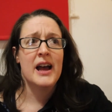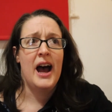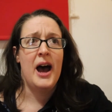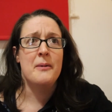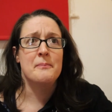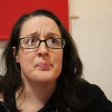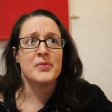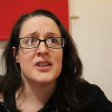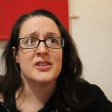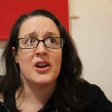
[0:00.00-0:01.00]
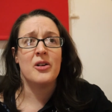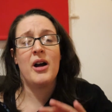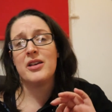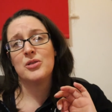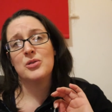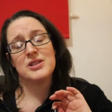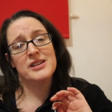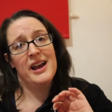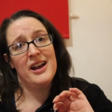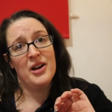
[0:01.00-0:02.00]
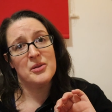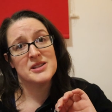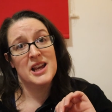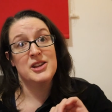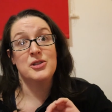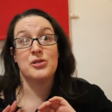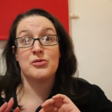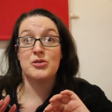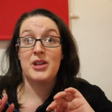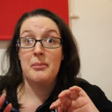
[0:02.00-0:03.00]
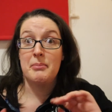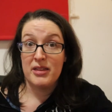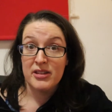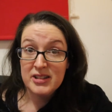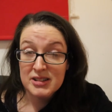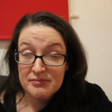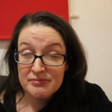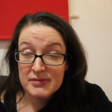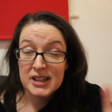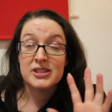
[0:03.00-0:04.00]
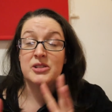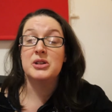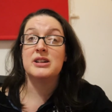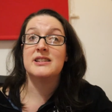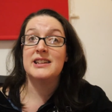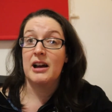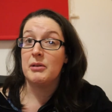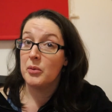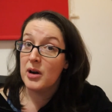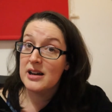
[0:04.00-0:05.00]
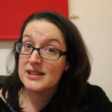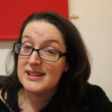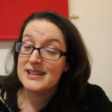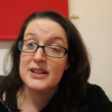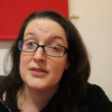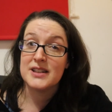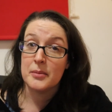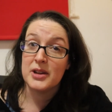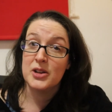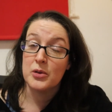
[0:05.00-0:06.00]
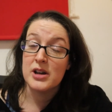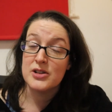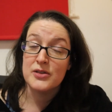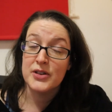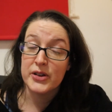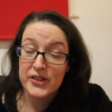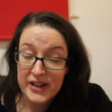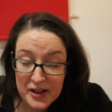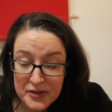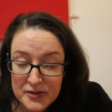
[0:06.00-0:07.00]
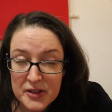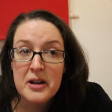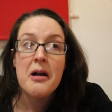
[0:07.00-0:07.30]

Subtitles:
So I thought today I would take you through that method, so you can see how it works and see if it's something you want to do for yourself.